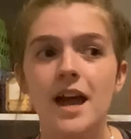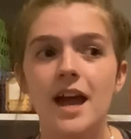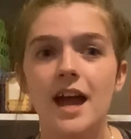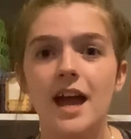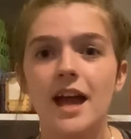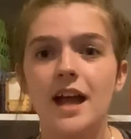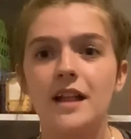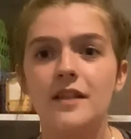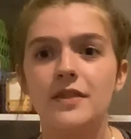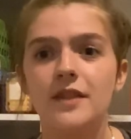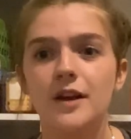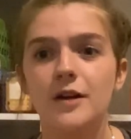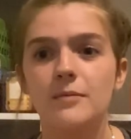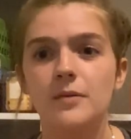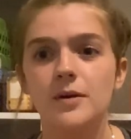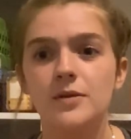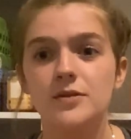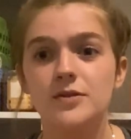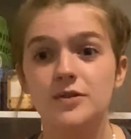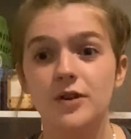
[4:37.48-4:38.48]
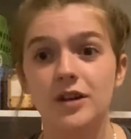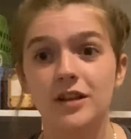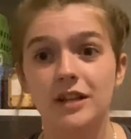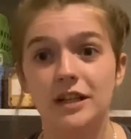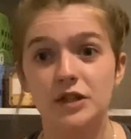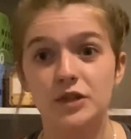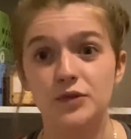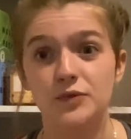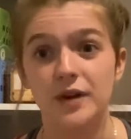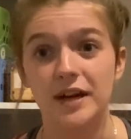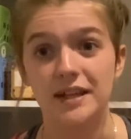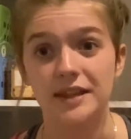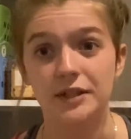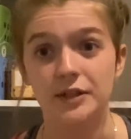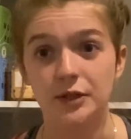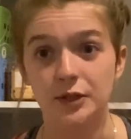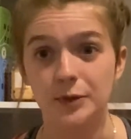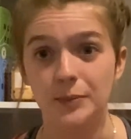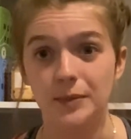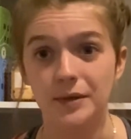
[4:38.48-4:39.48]
and they're both struggling to write their
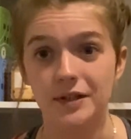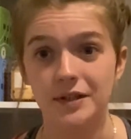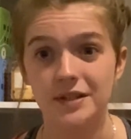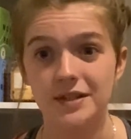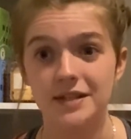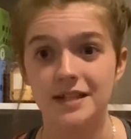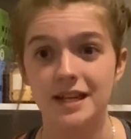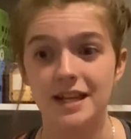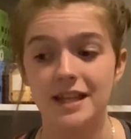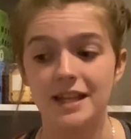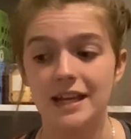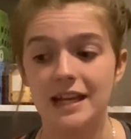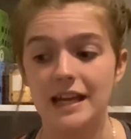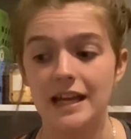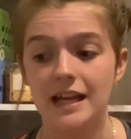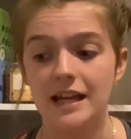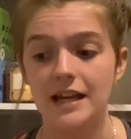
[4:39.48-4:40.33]
new books, and they